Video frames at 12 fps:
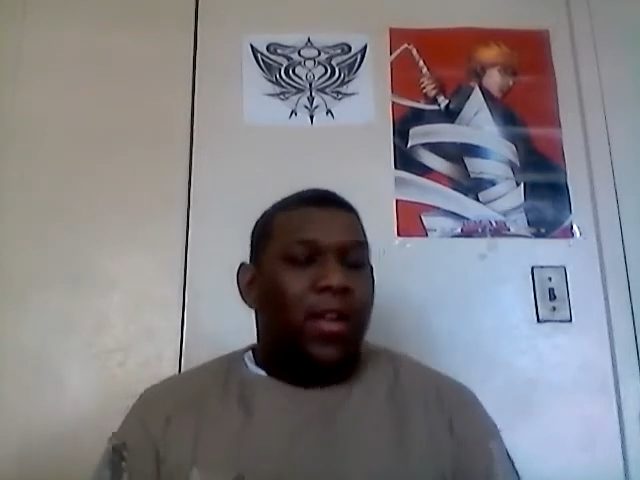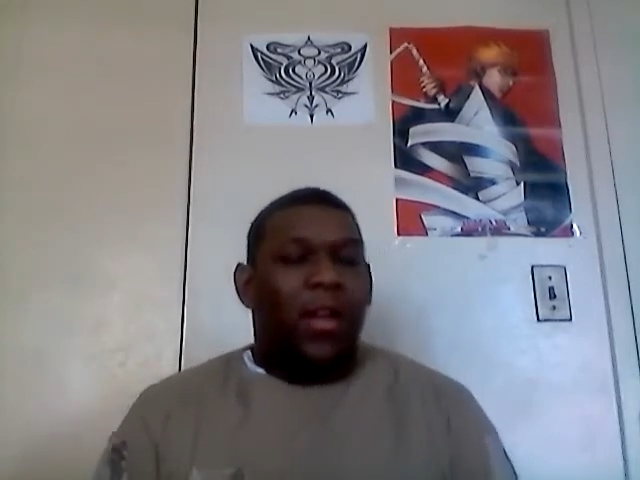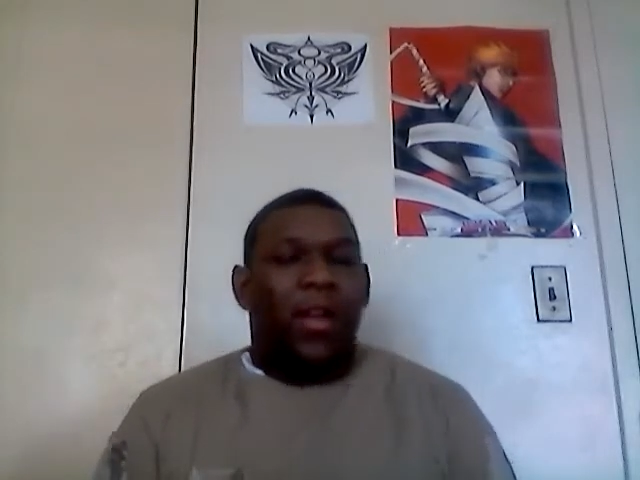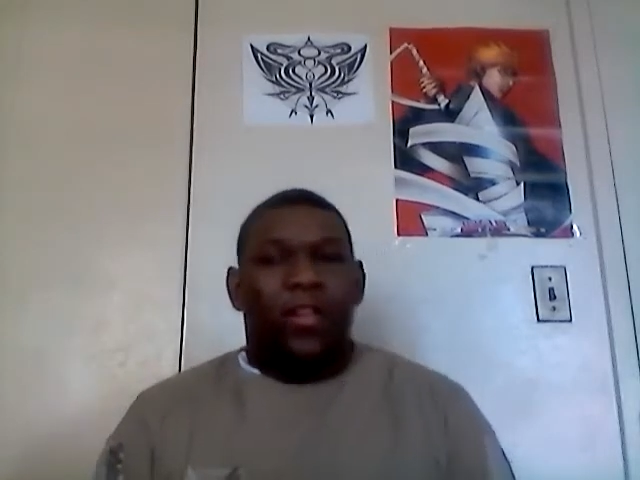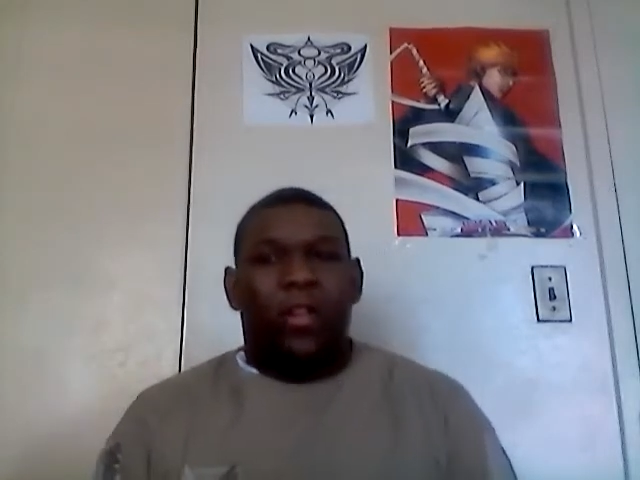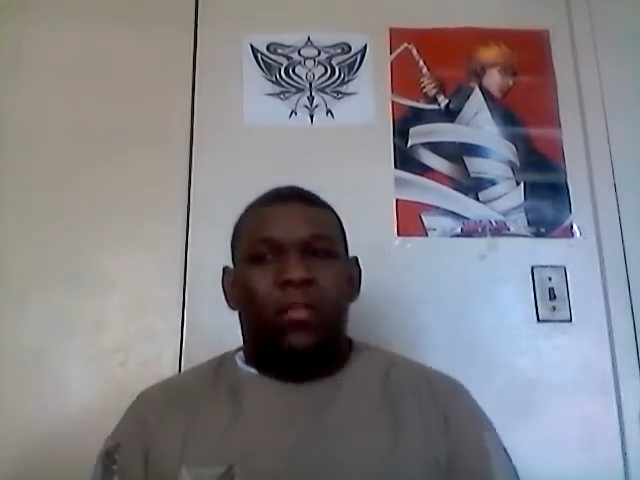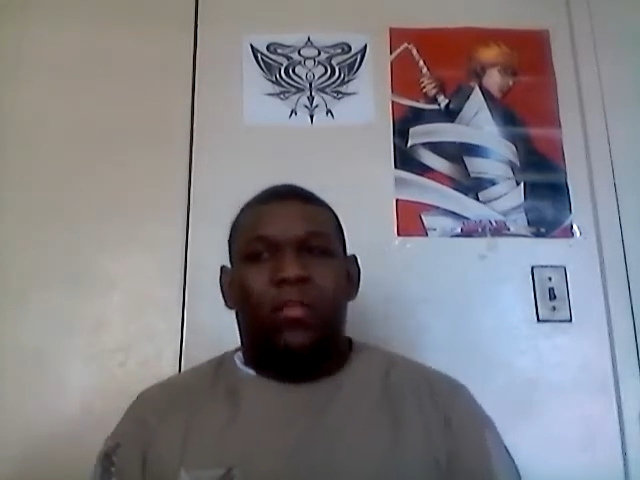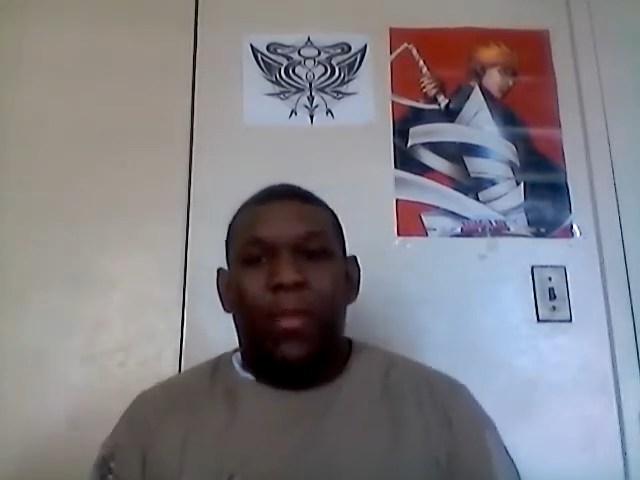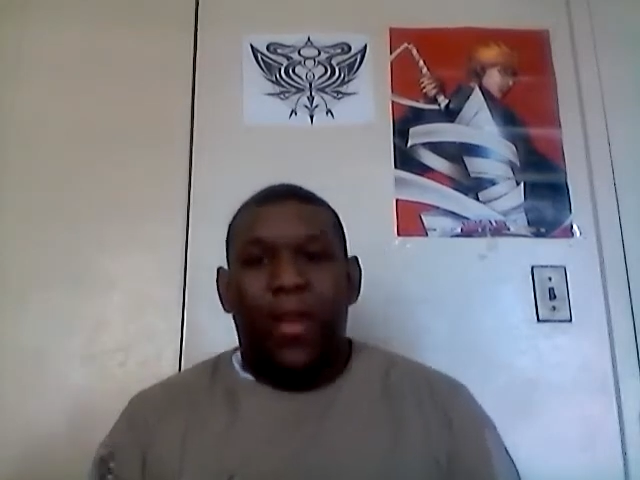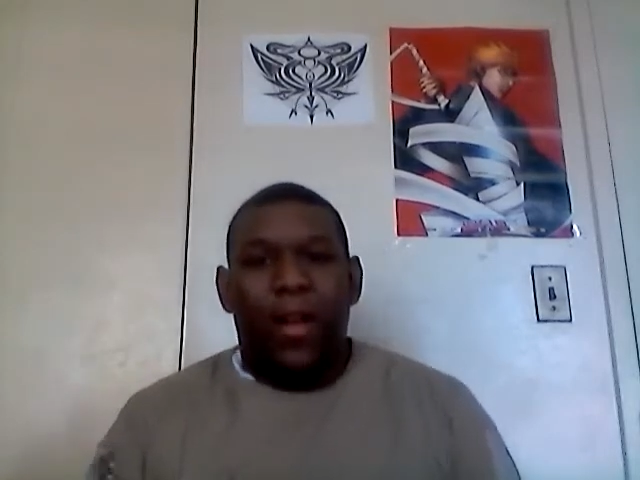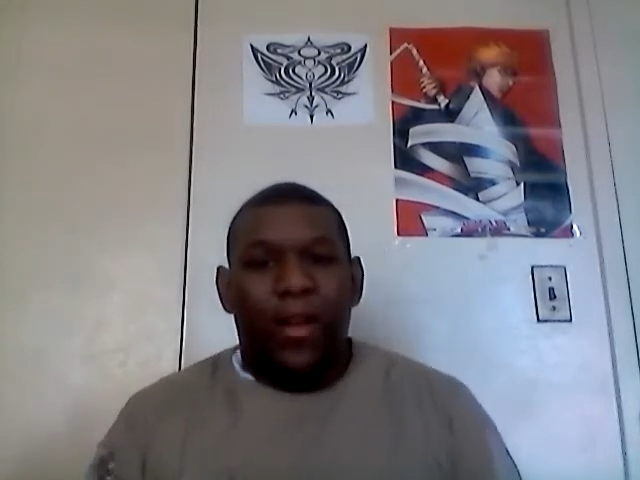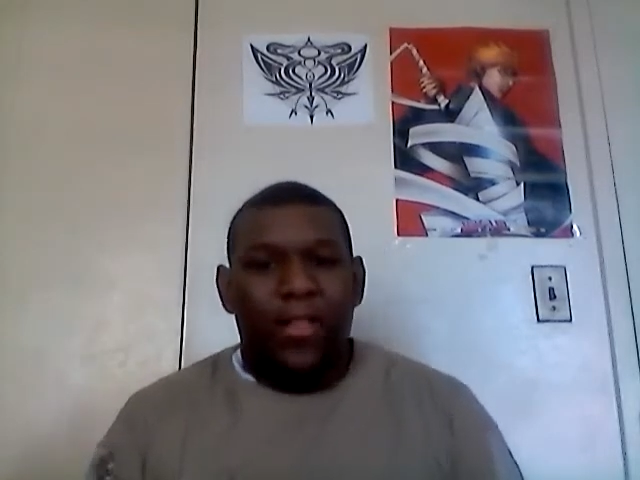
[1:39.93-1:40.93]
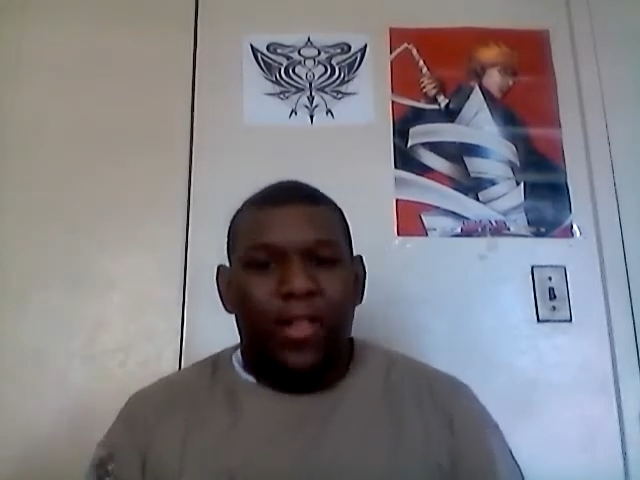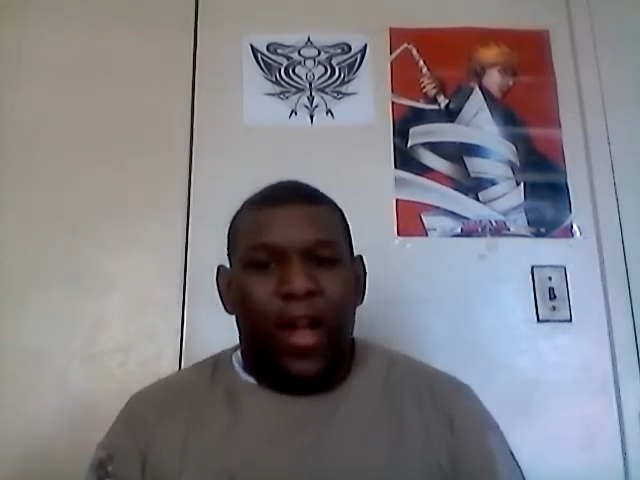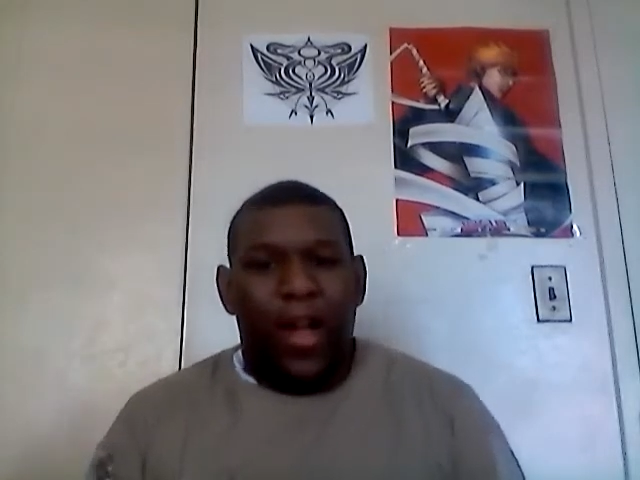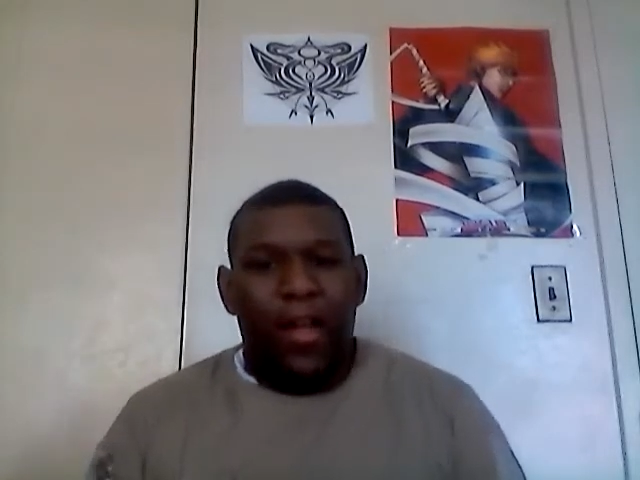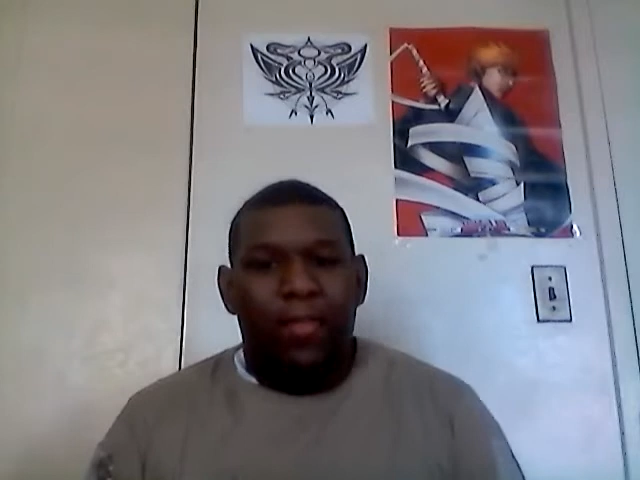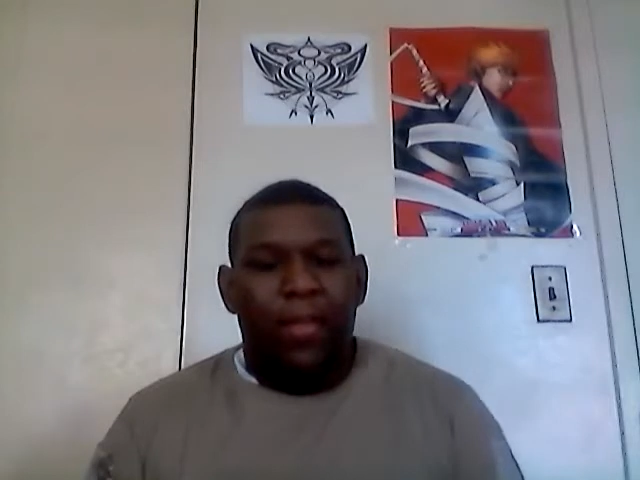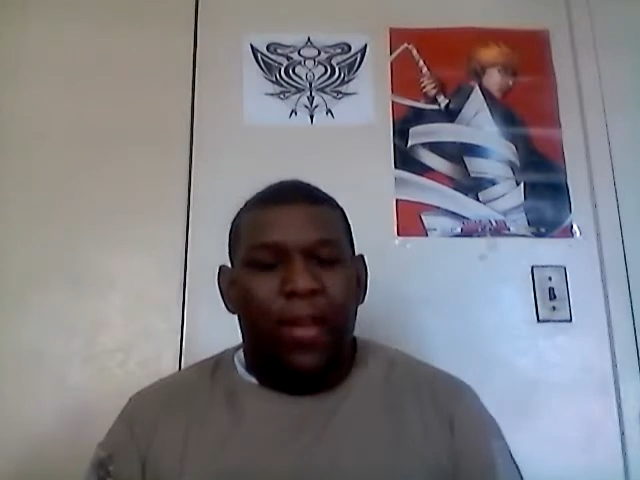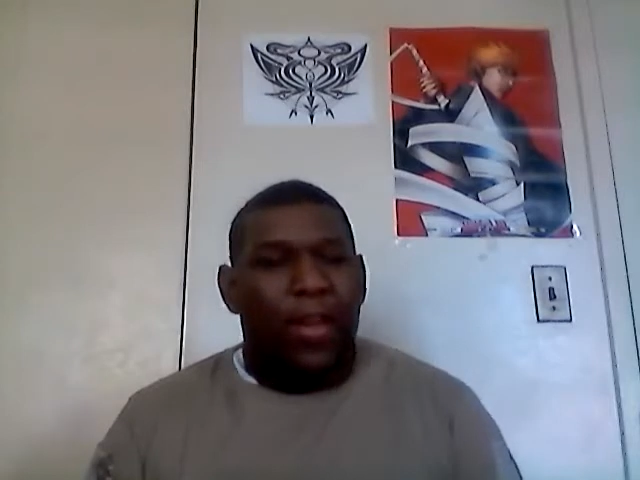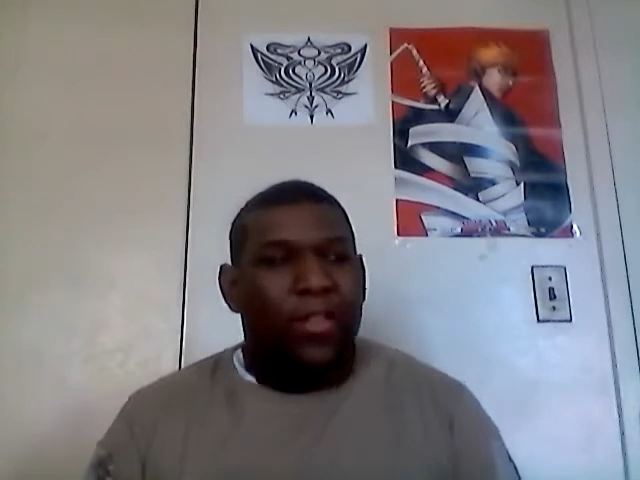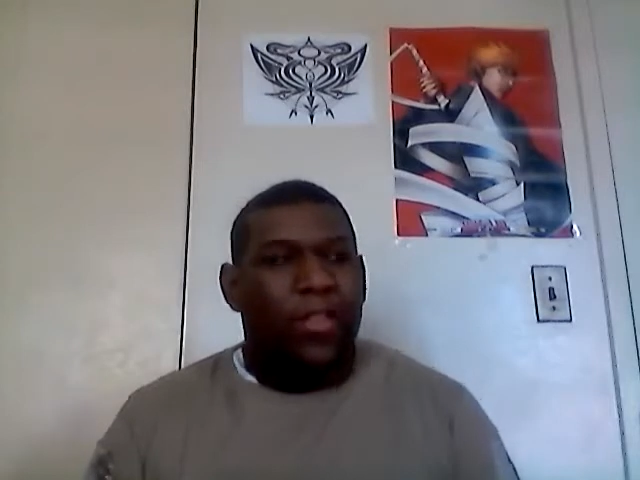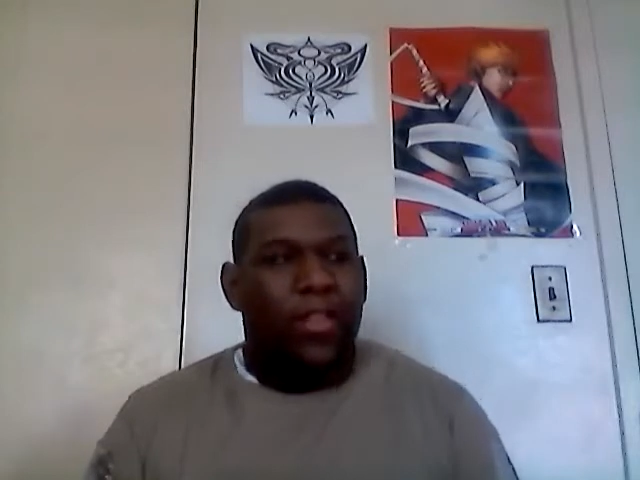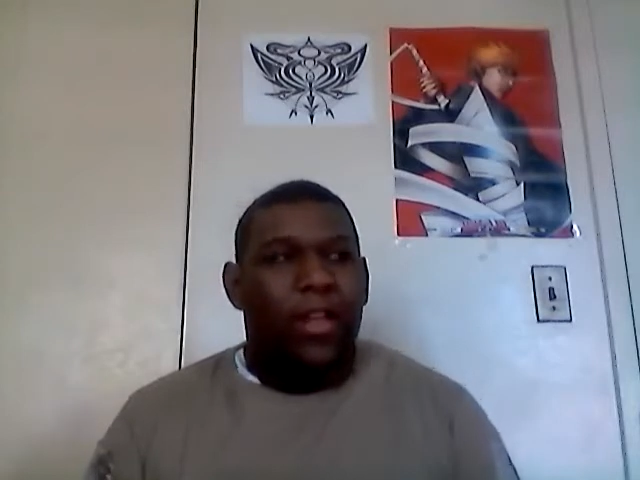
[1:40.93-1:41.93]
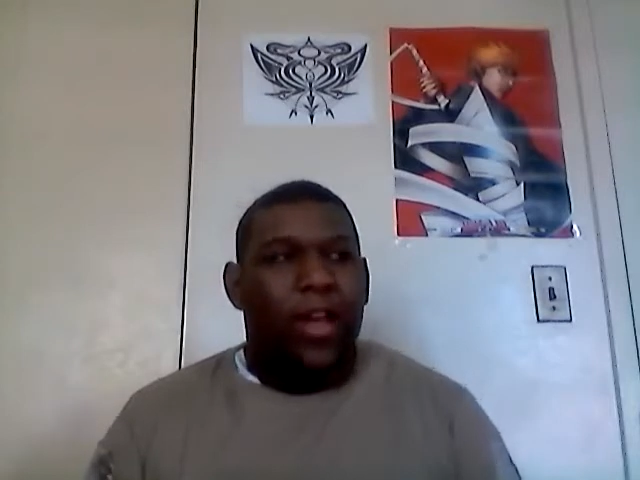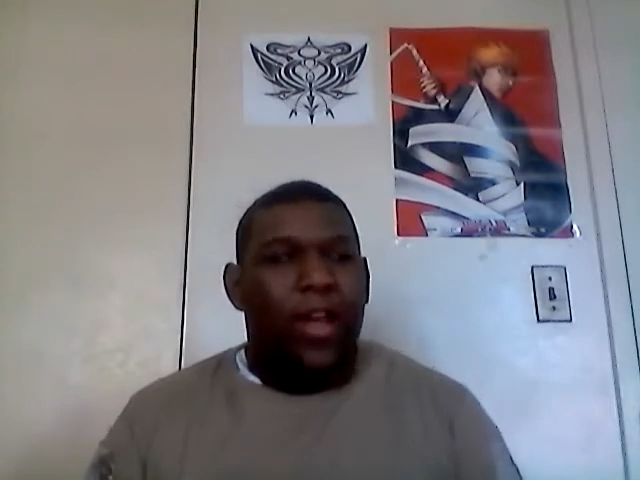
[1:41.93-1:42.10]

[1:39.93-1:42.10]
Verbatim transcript: Uh, to be honest, I even got sneak,